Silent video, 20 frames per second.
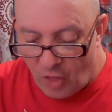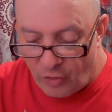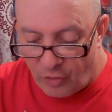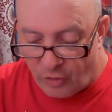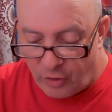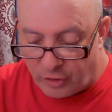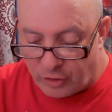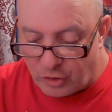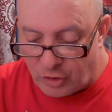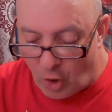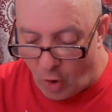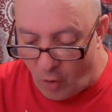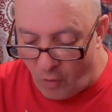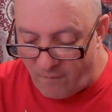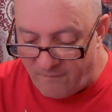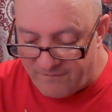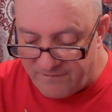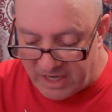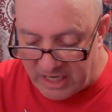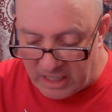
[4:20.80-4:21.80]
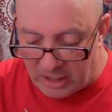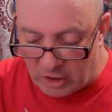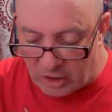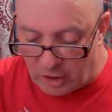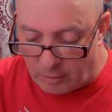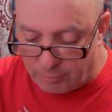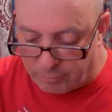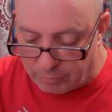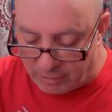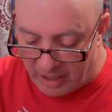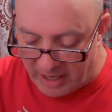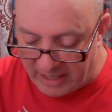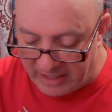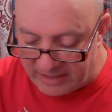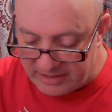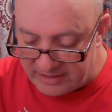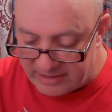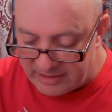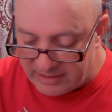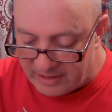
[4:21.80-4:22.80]
The tow vehicle
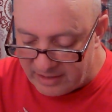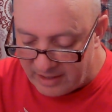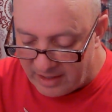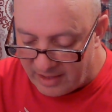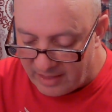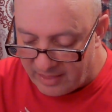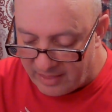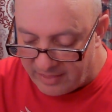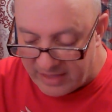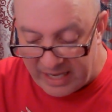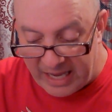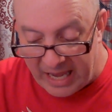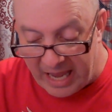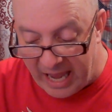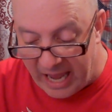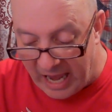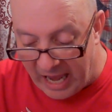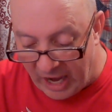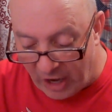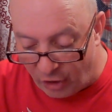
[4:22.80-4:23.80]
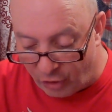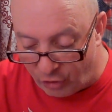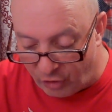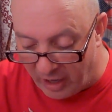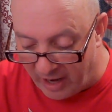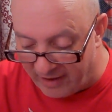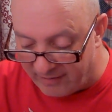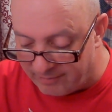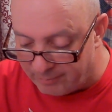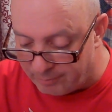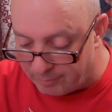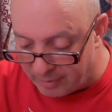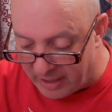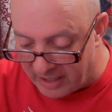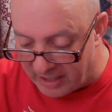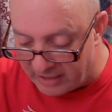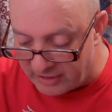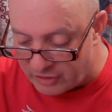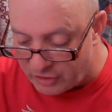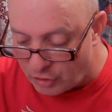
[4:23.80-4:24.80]
brakes, the aircraft
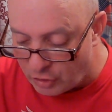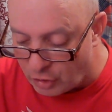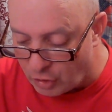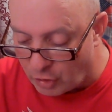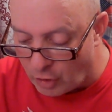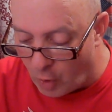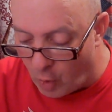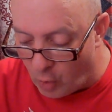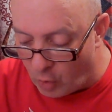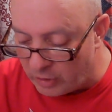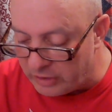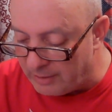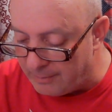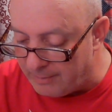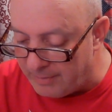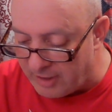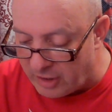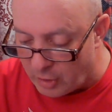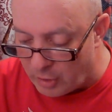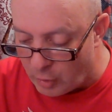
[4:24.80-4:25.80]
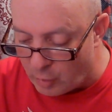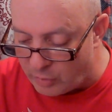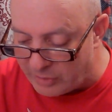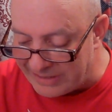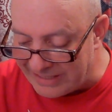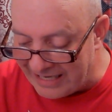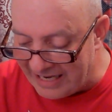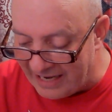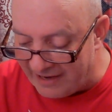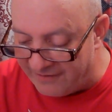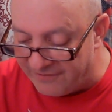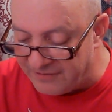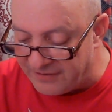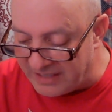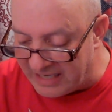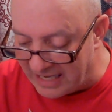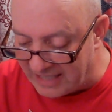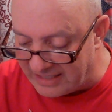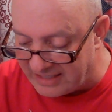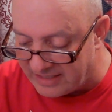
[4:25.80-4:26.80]
brakes, should only be used if
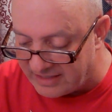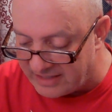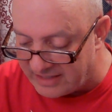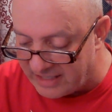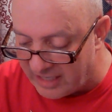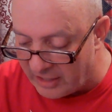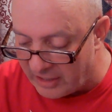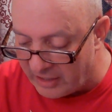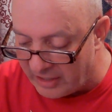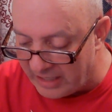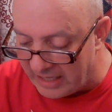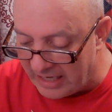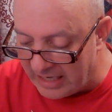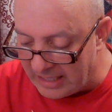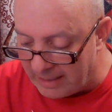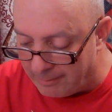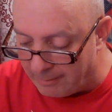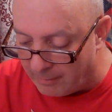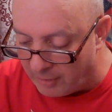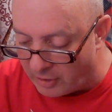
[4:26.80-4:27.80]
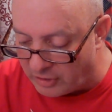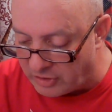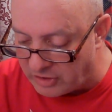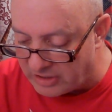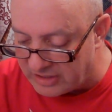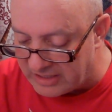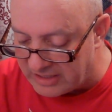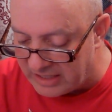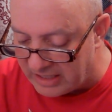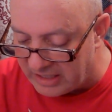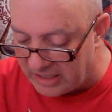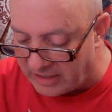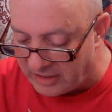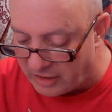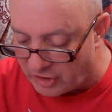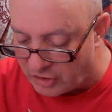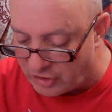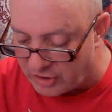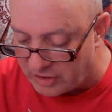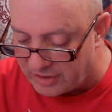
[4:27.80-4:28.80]
necessary in emergency
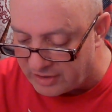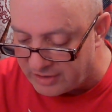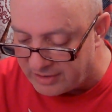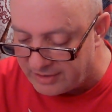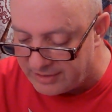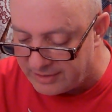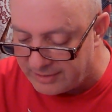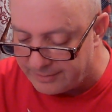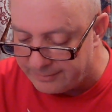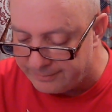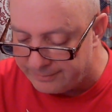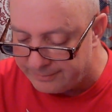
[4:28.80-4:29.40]
conditions.